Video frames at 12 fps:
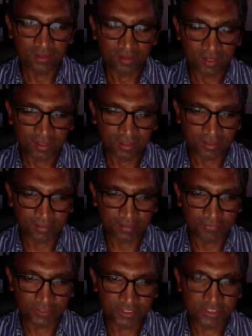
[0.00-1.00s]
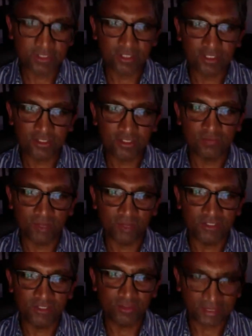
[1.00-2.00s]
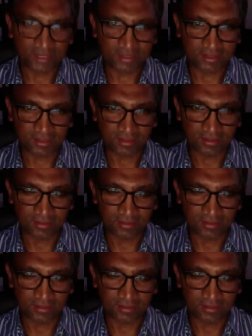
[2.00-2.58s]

uh, um, systolics of one twenty.